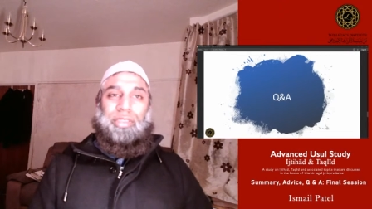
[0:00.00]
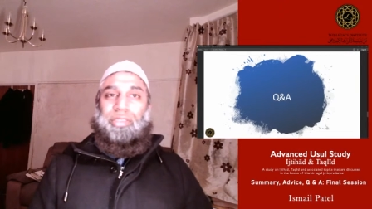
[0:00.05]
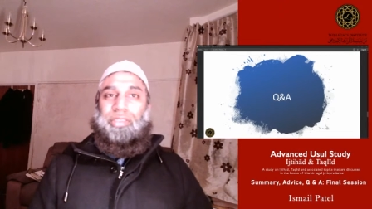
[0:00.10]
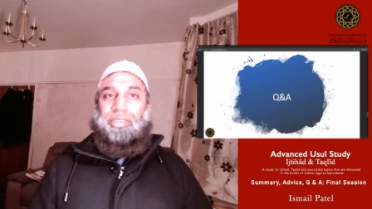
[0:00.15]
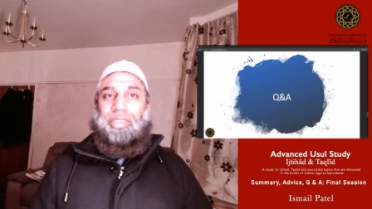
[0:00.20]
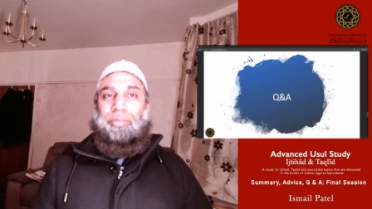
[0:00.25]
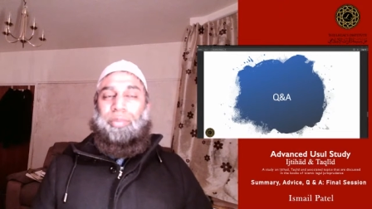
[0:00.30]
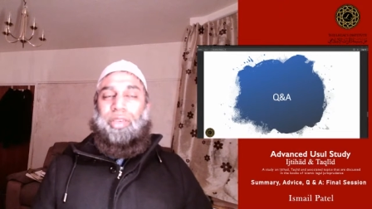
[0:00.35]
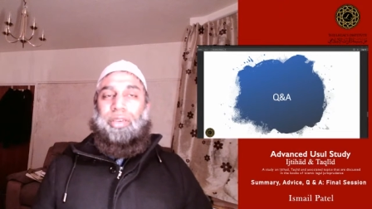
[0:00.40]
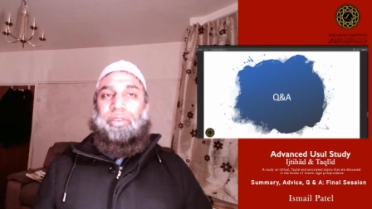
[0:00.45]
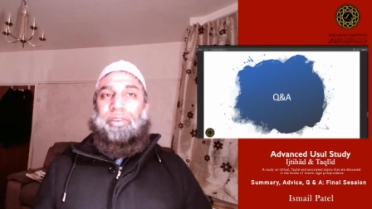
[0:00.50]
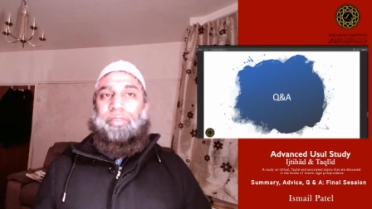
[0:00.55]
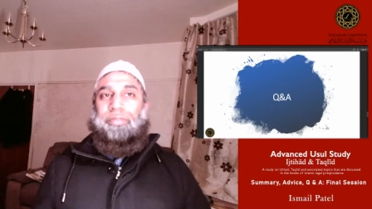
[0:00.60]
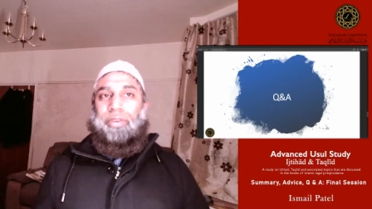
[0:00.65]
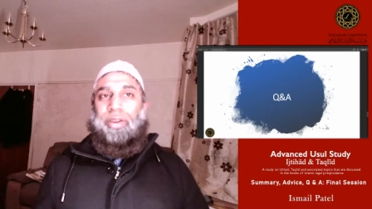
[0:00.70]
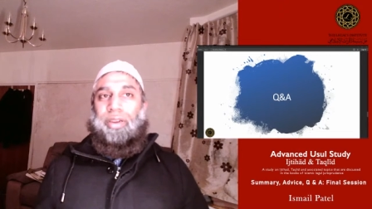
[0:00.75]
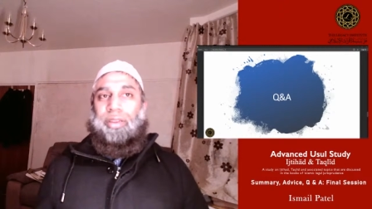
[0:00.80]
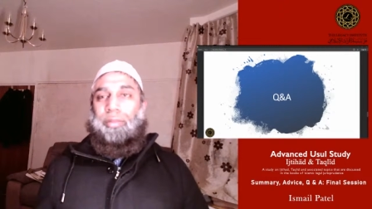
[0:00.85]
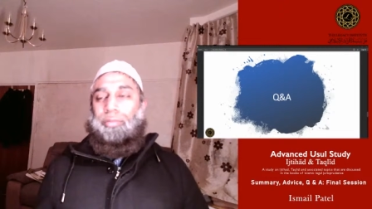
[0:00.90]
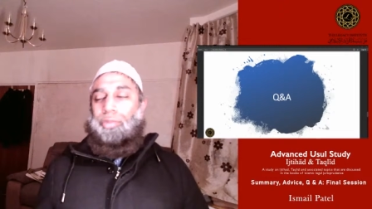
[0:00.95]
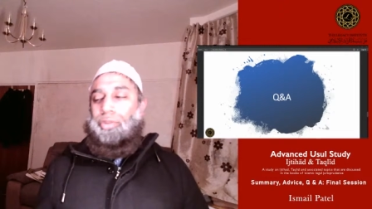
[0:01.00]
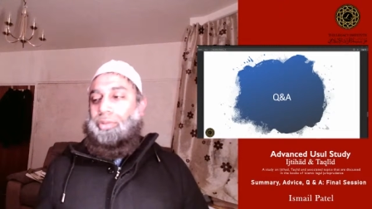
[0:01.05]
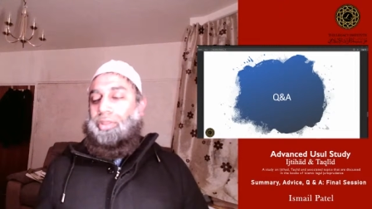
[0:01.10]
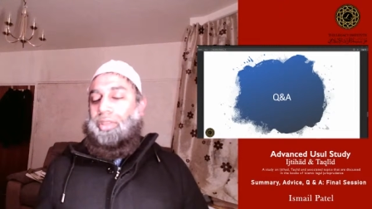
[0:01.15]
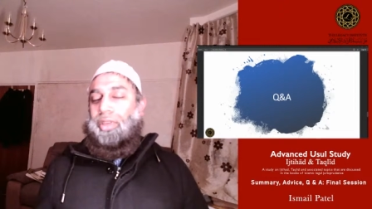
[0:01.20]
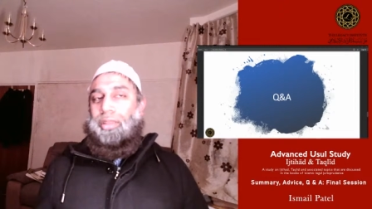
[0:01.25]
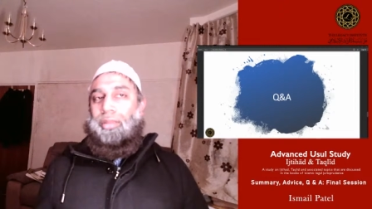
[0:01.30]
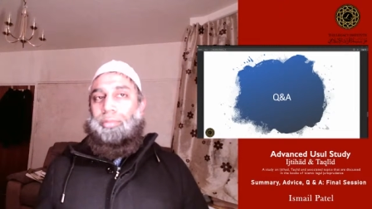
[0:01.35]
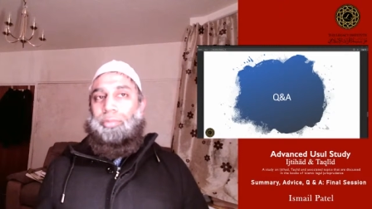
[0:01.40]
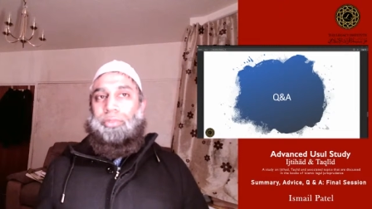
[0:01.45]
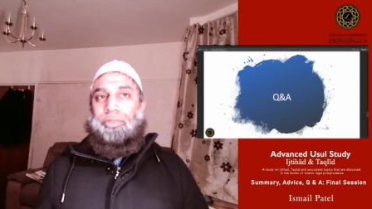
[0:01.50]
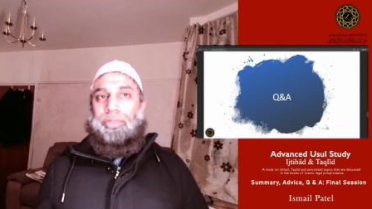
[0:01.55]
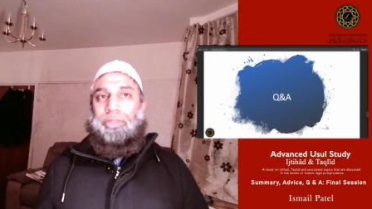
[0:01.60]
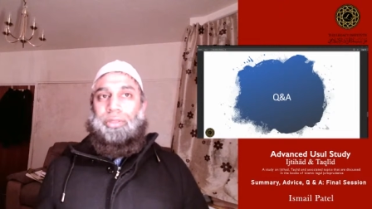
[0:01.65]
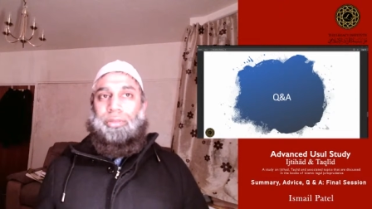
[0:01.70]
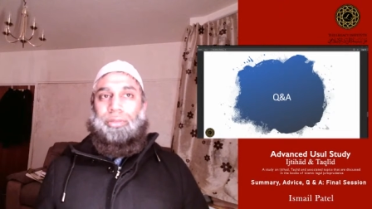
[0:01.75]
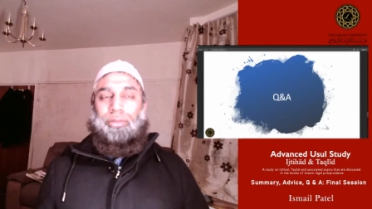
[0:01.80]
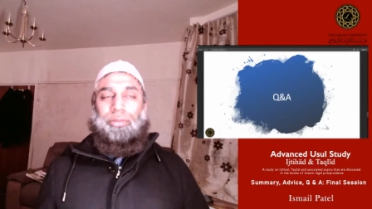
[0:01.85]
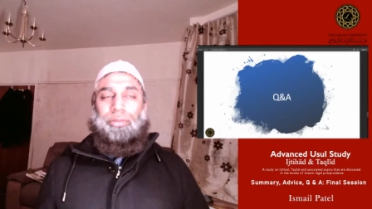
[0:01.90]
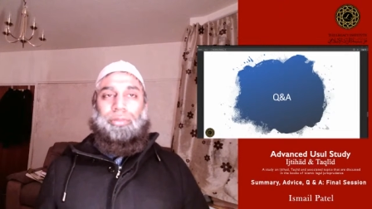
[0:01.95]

Just simply refer them to the other mufti.